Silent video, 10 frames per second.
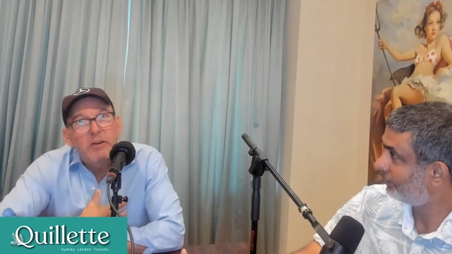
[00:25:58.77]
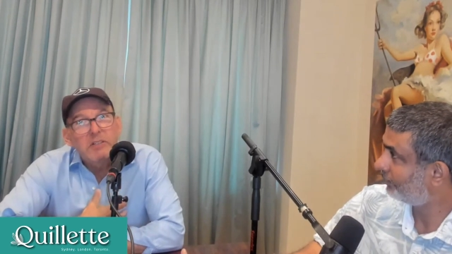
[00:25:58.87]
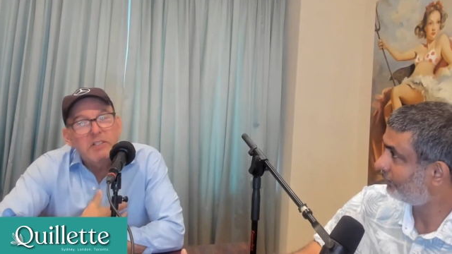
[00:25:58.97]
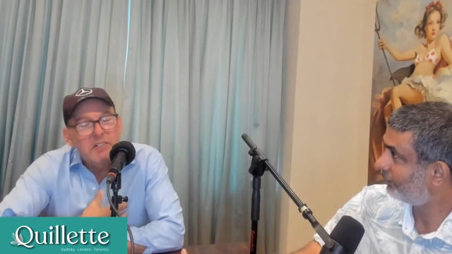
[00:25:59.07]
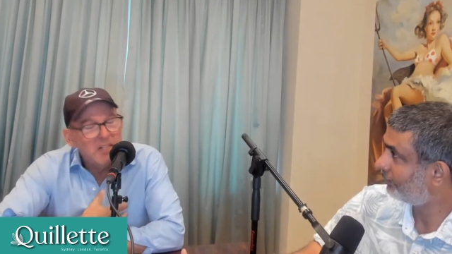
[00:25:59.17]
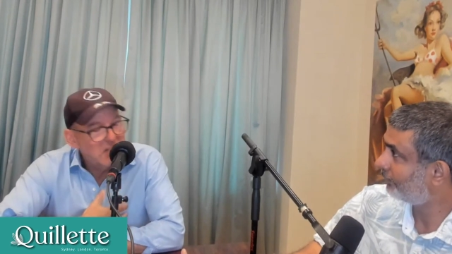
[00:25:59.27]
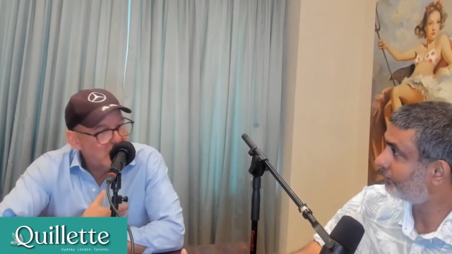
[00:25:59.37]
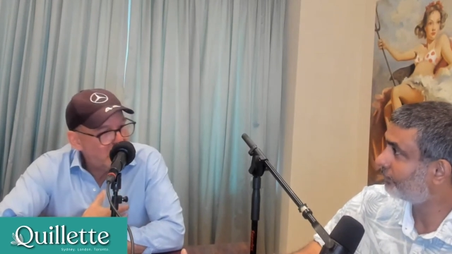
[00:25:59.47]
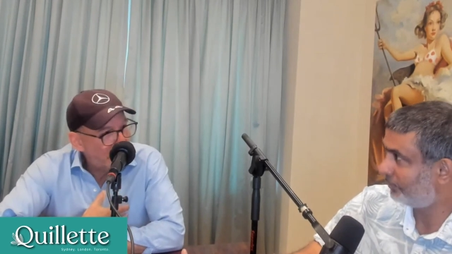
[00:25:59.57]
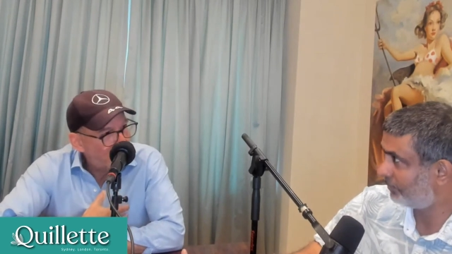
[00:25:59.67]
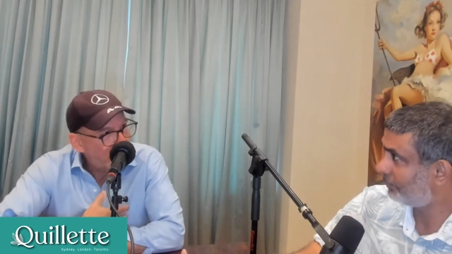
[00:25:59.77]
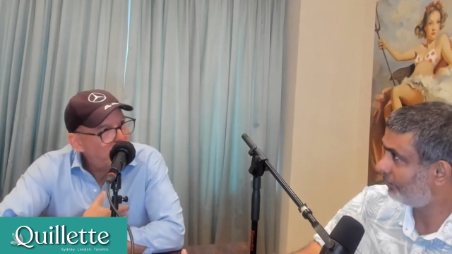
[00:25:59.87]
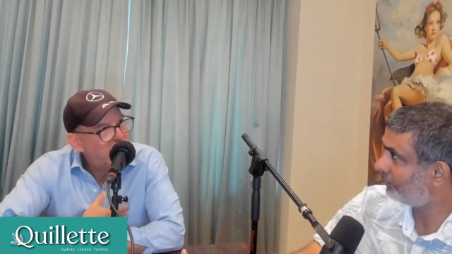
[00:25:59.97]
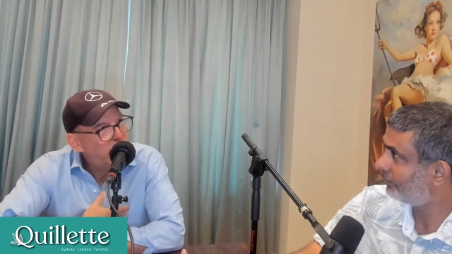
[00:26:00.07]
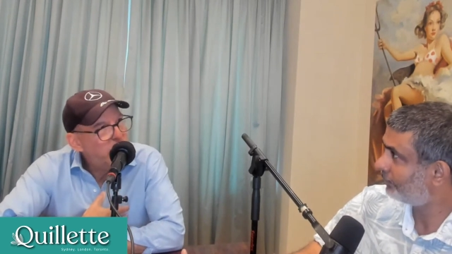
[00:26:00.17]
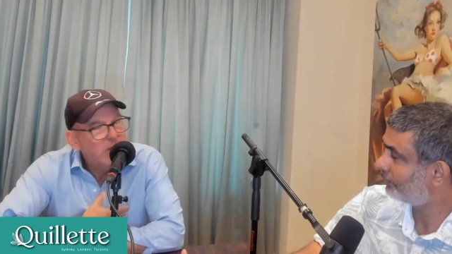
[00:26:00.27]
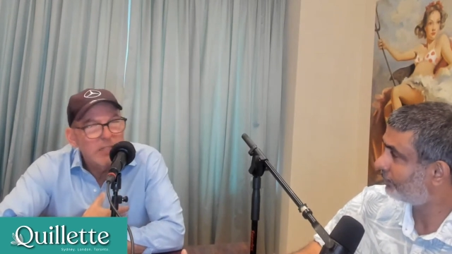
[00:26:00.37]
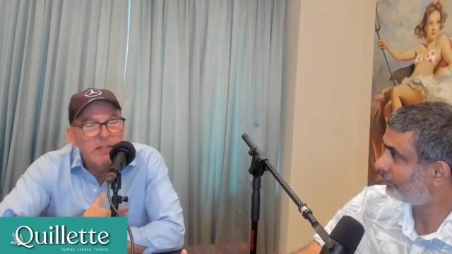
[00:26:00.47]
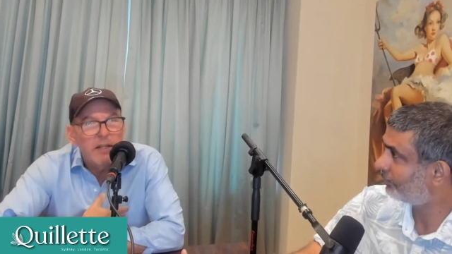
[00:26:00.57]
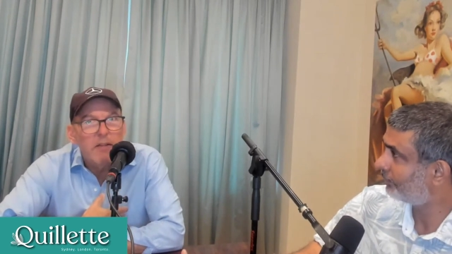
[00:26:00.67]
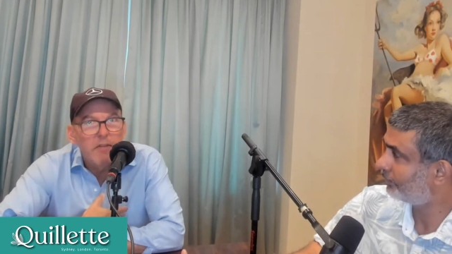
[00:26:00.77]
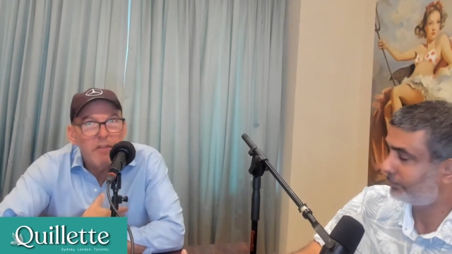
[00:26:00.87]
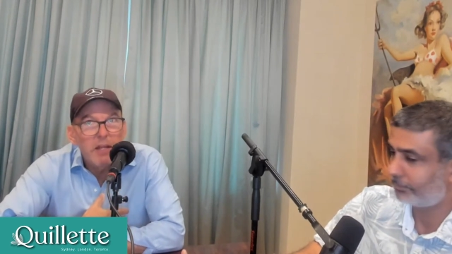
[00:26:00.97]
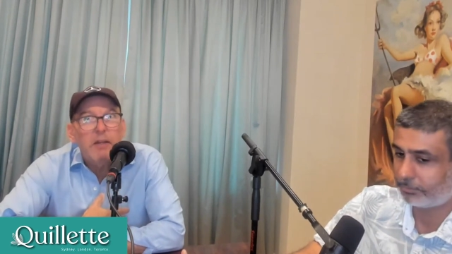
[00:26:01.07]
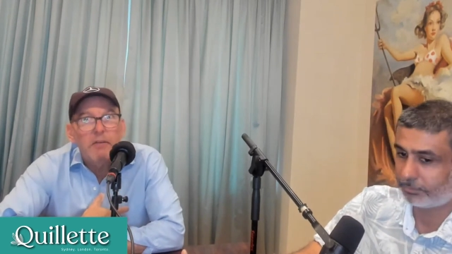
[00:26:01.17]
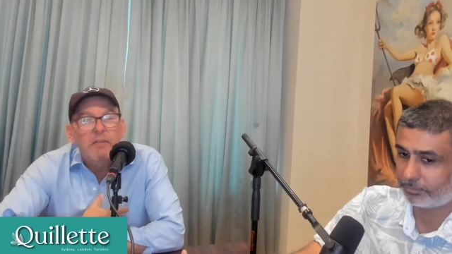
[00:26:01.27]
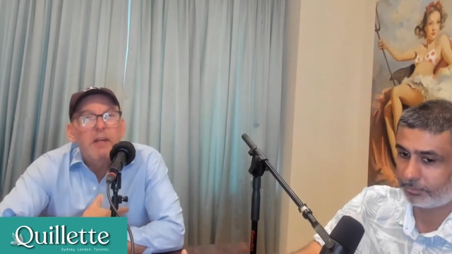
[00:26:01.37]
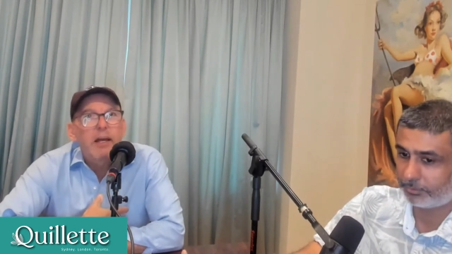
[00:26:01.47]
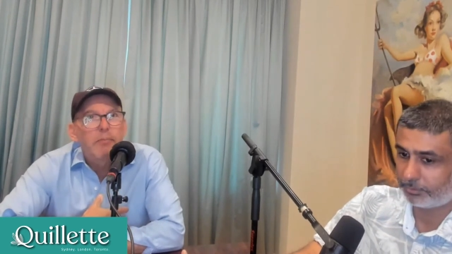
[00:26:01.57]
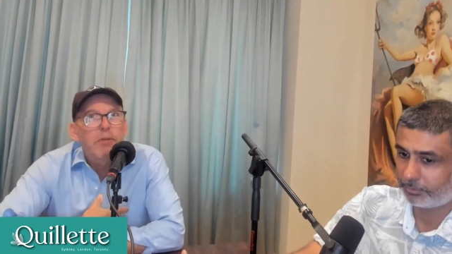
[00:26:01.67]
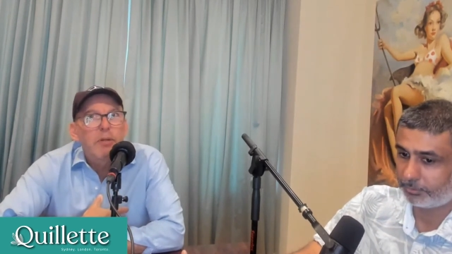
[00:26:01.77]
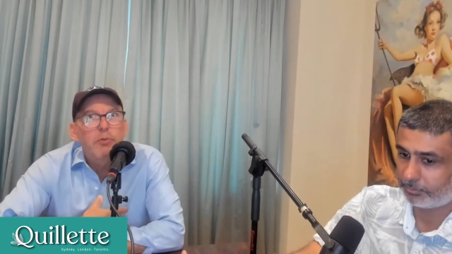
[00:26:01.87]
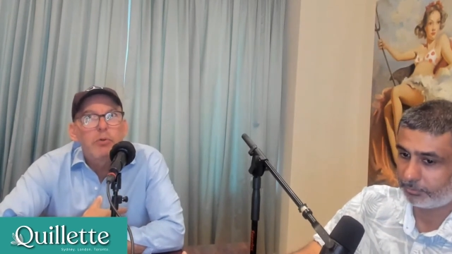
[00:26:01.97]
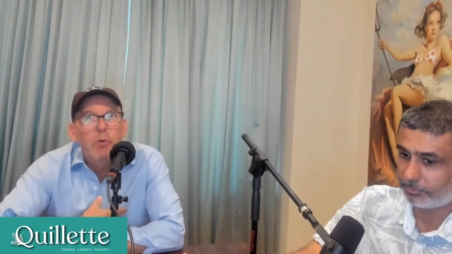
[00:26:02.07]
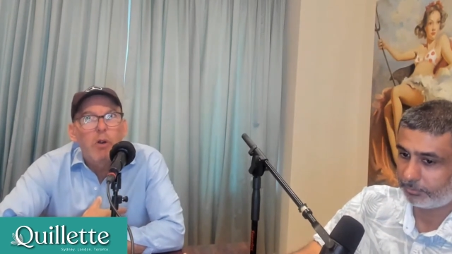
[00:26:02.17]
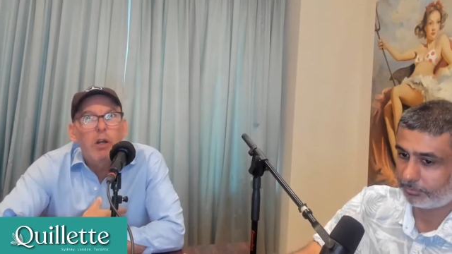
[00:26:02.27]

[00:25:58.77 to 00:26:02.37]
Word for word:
Speaker 1: narcissistic by white people is they think that people who